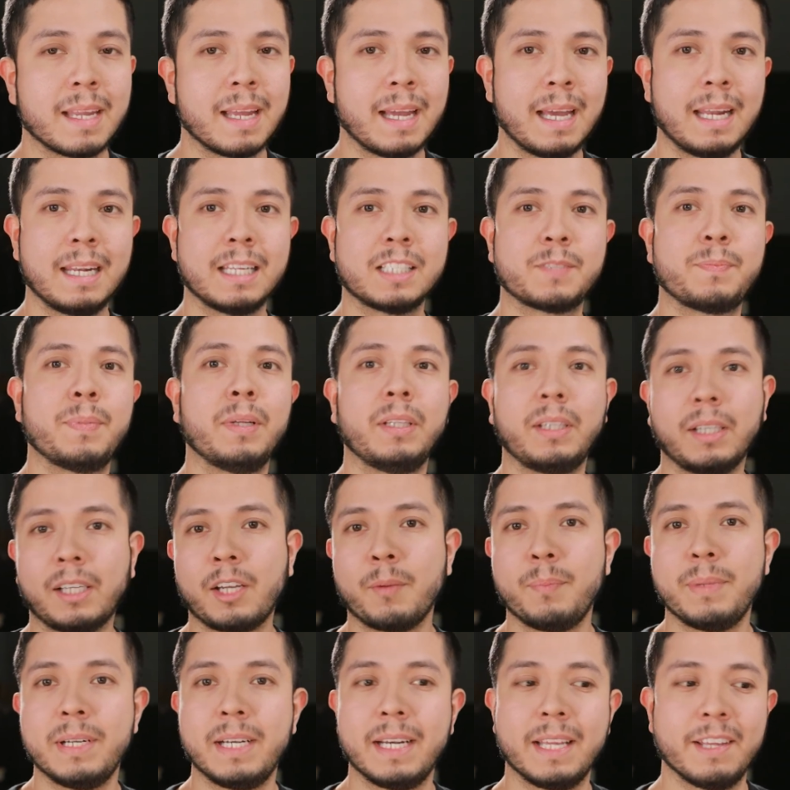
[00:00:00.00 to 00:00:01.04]
and let's build a
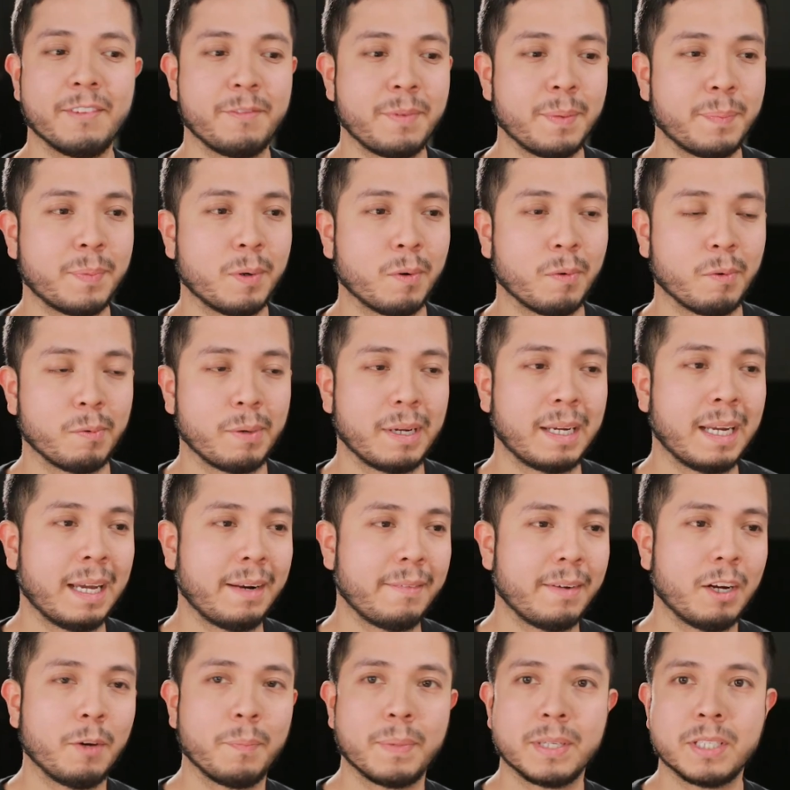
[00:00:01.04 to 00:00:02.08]
community of people where we
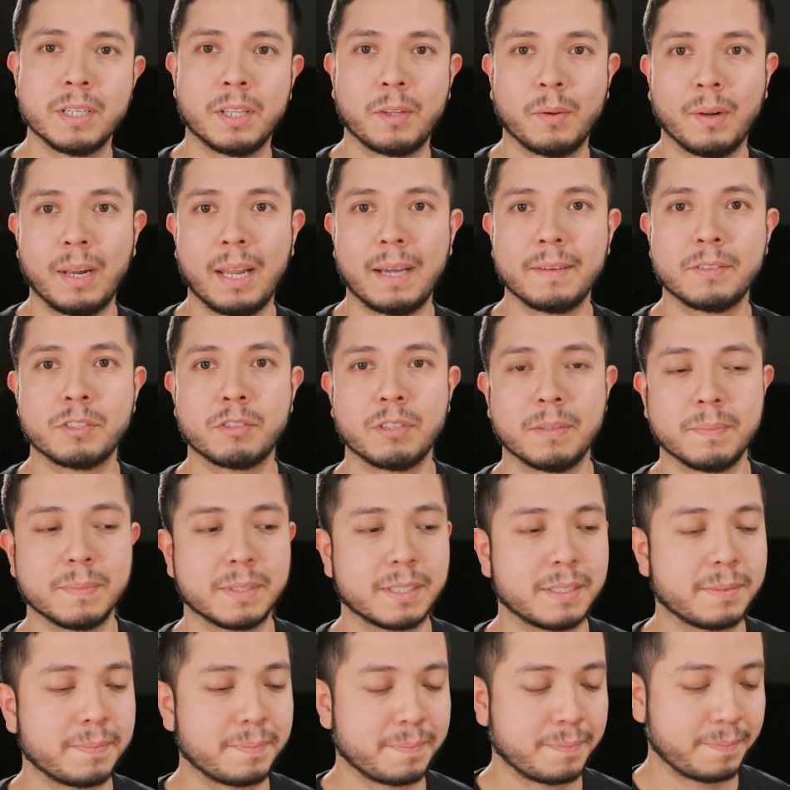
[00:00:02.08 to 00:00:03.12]
kind of help each other with live
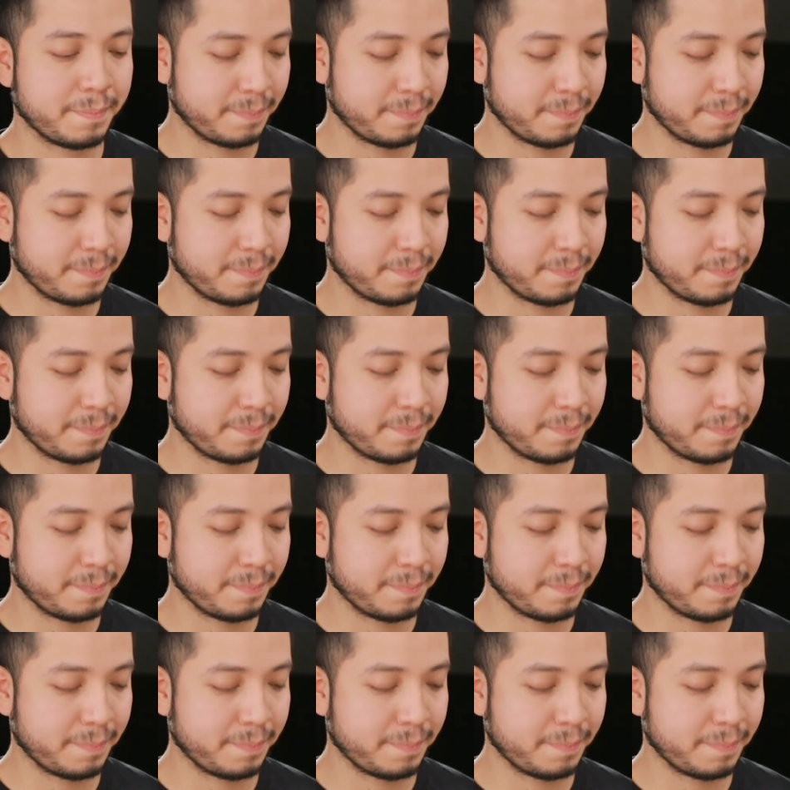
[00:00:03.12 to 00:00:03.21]
streams.